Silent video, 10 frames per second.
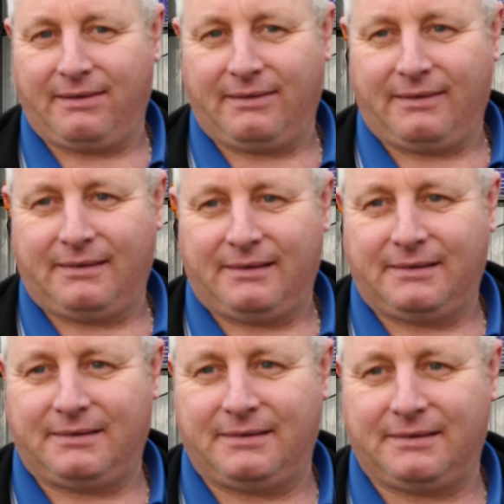So you're a
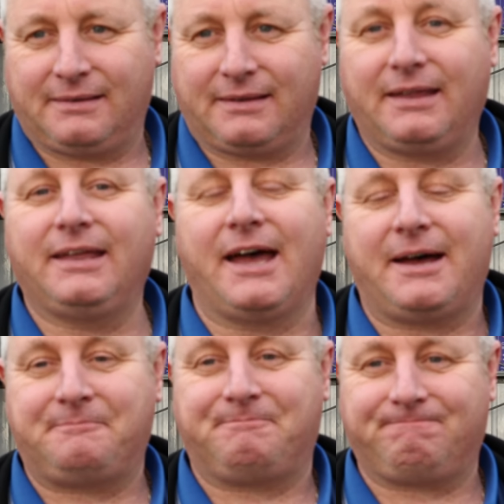Havant fan? Yeah.
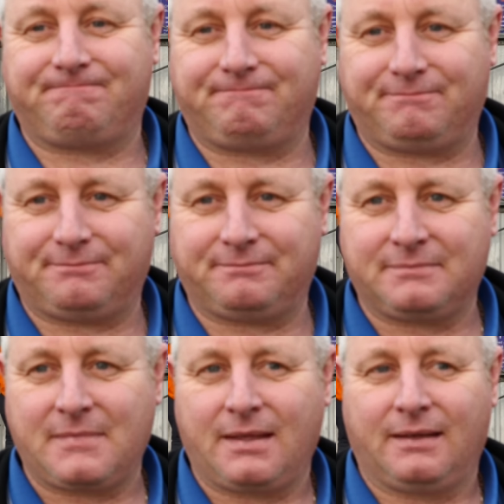How long have you been a
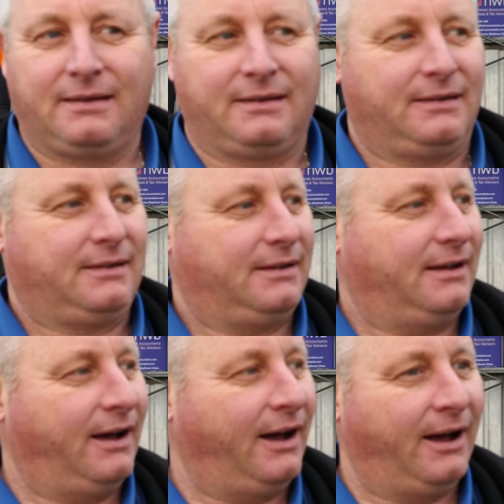Havant supporter?
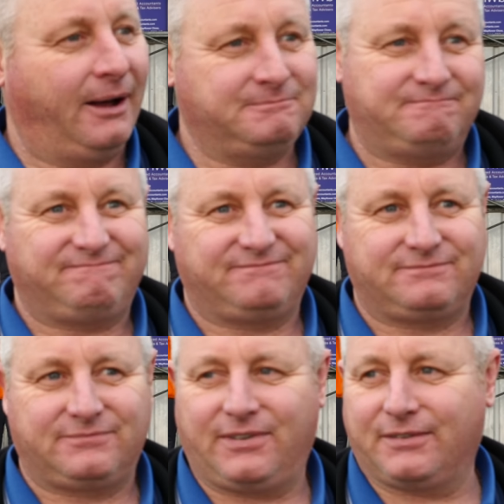
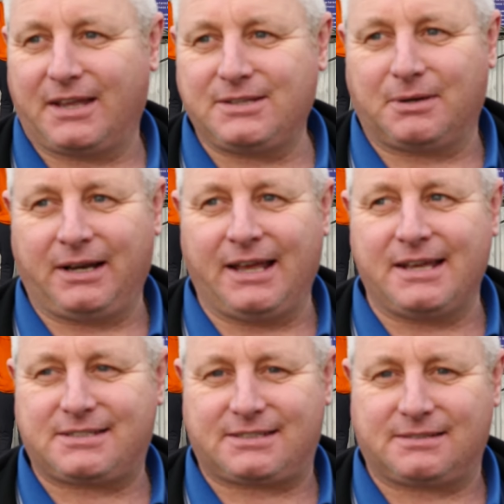Um, 15, 20
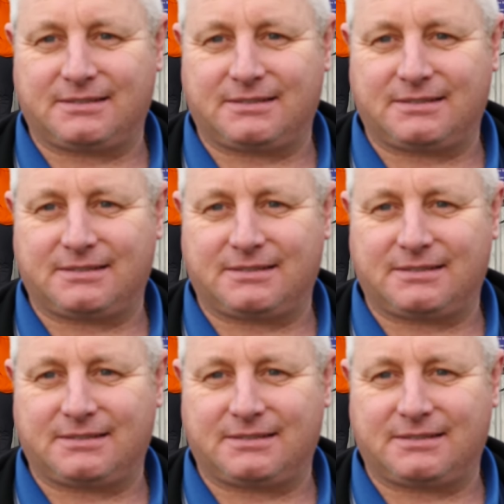years.